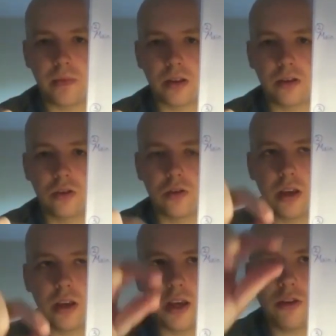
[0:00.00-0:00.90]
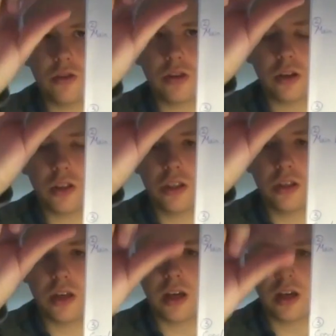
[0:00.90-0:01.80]
So the
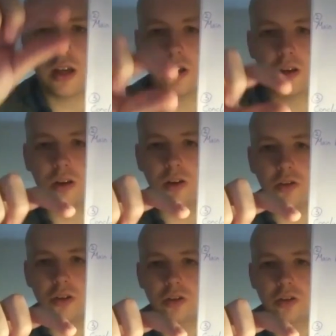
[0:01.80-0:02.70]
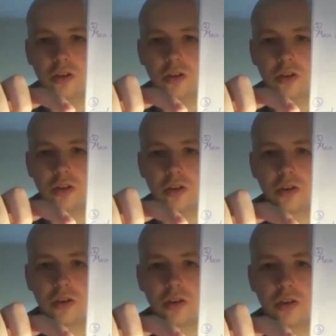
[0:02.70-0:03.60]
introduction and the conclusion
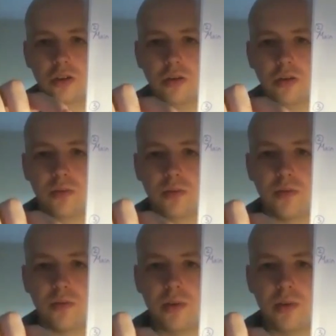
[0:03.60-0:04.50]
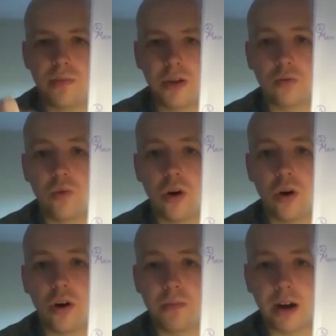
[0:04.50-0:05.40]
are maybe
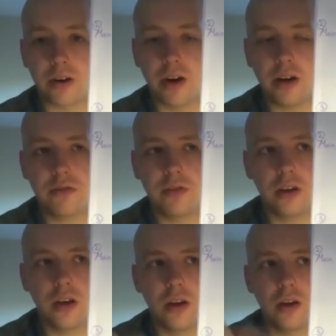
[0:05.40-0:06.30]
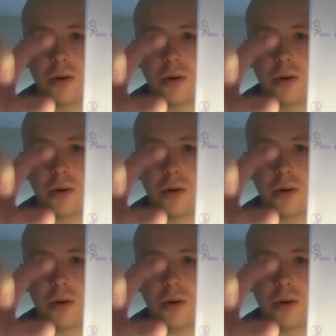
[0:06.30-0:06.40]
just 1 paragraph, but the main